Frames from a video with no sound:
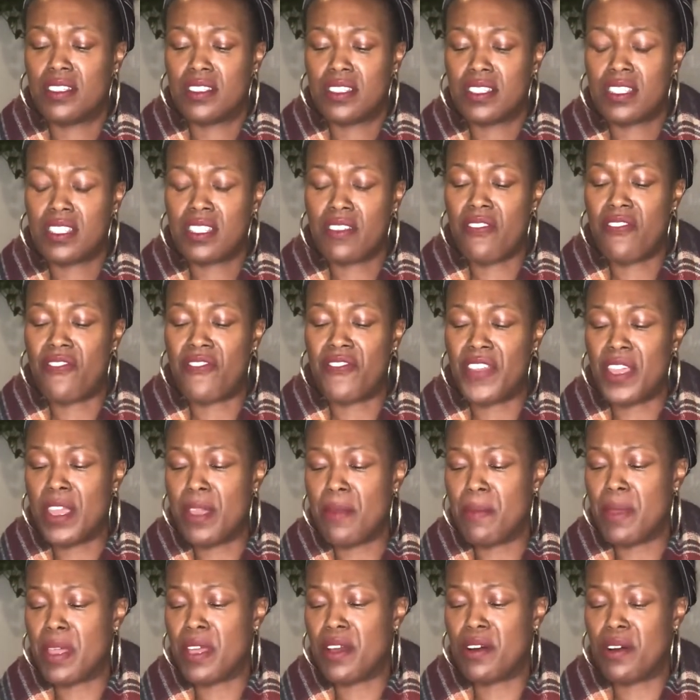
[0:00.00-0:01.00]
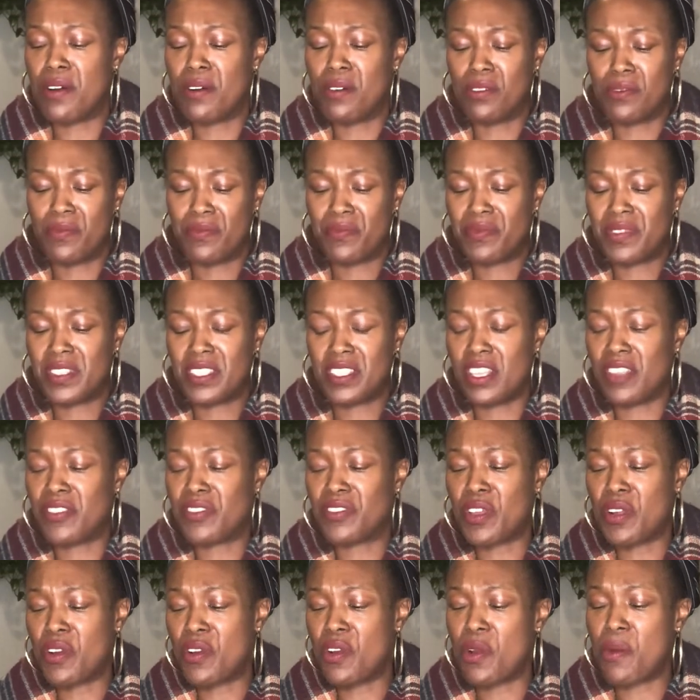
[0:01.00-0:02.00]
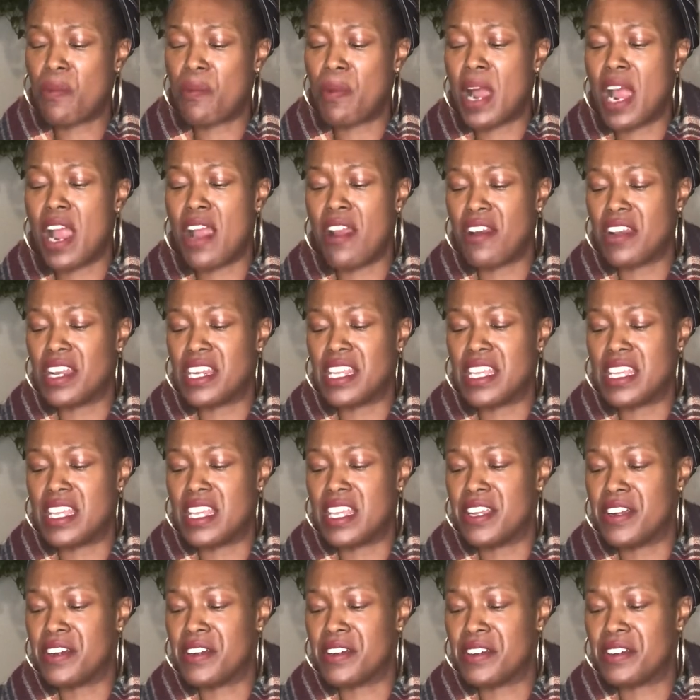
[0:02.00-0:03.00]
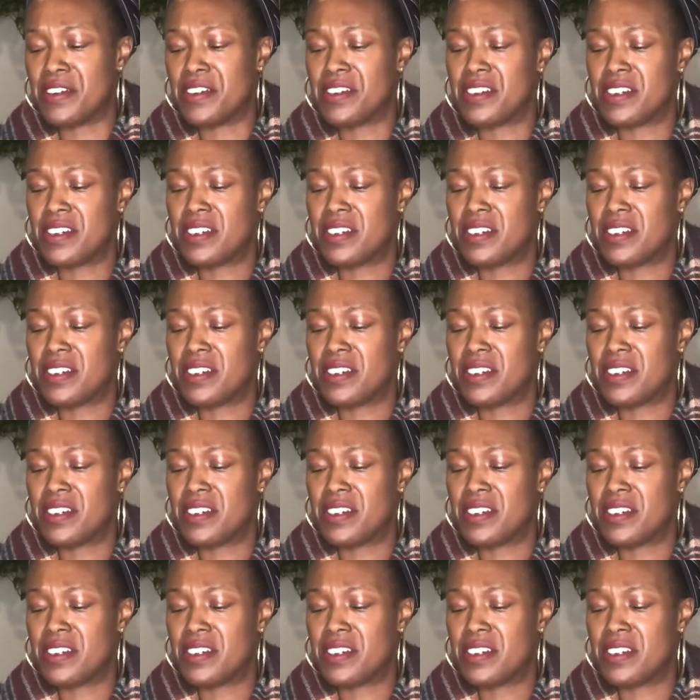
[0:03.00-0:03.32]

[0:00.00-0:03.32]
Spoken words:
It's a female. It's a third party here.